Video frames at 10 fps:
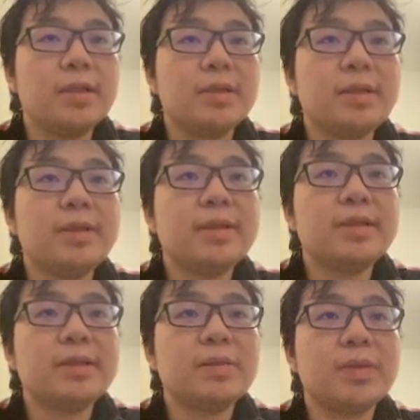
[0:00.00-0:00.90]
This
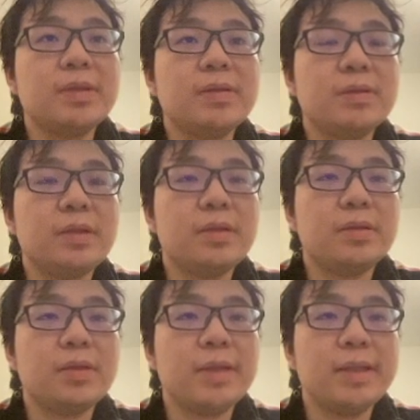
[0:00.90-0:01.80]
is what, oh,
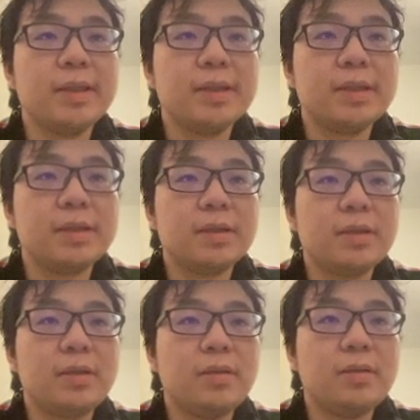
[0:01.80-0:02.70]
sorry.
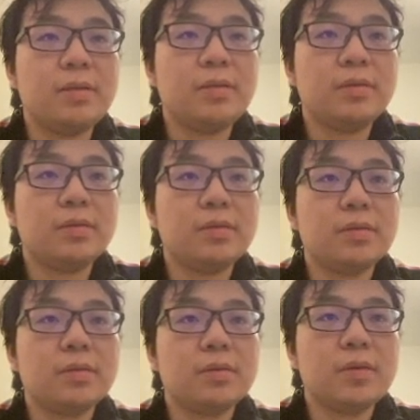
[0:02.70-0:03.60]
So
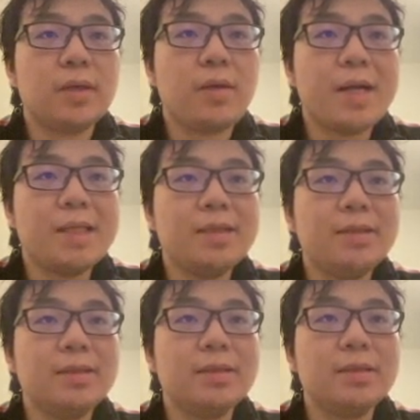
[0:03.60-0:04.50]

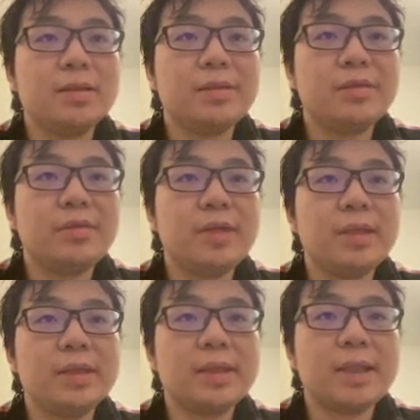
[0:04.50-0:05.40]
required
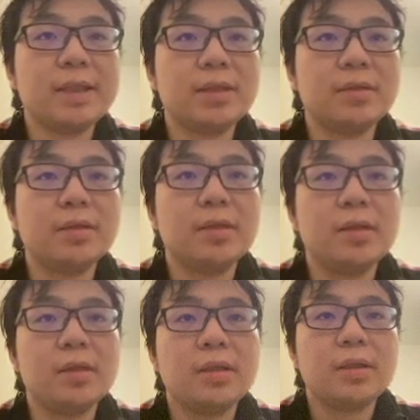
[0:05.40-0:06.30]
string title.
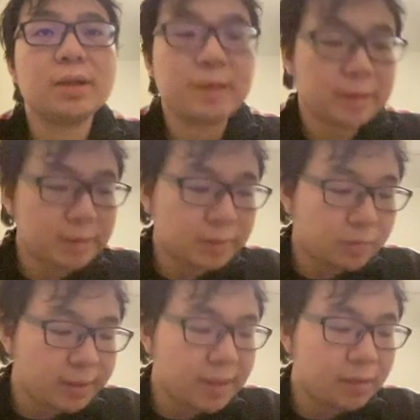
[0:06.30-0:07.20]
This is
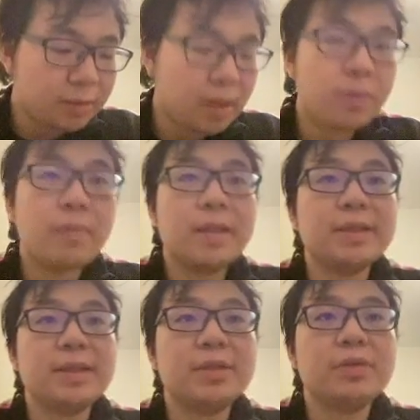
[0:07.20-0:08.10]
the way that we
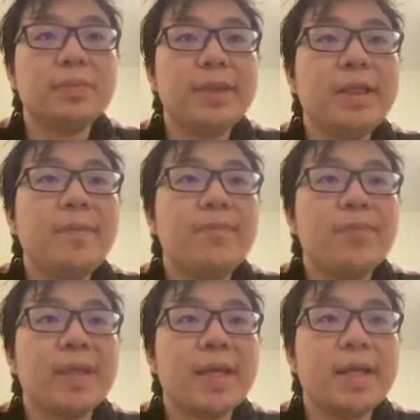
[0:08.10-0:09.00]
want things to be.
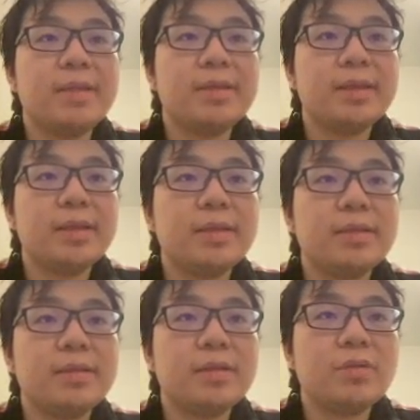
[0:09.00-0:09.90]
And
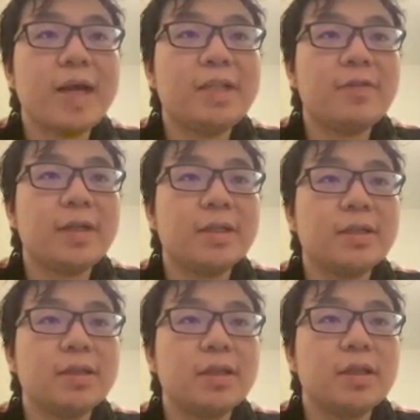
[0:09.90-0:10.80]
then the right
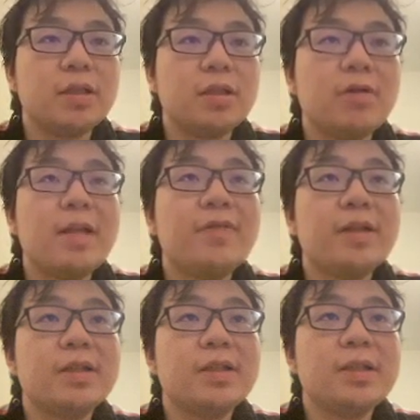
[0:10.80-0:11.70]
function. The right
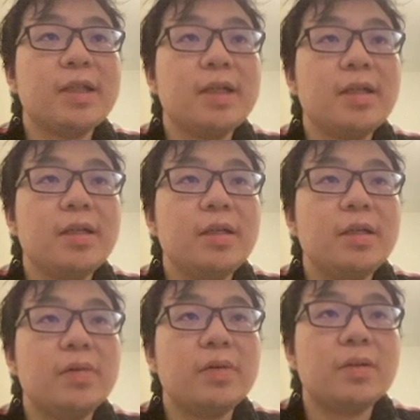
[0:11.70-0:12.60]
function here,
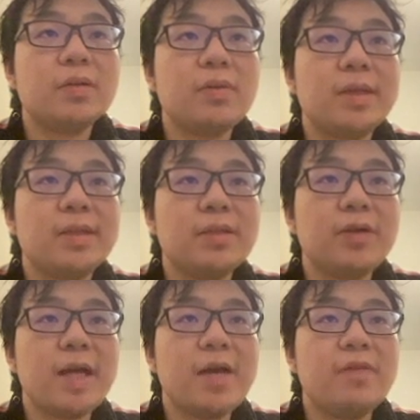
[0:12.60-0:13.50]
we also wanted
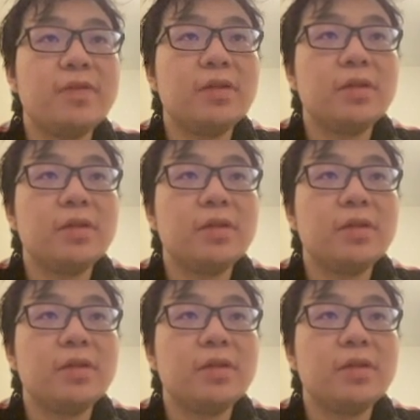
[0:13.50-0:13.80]
to have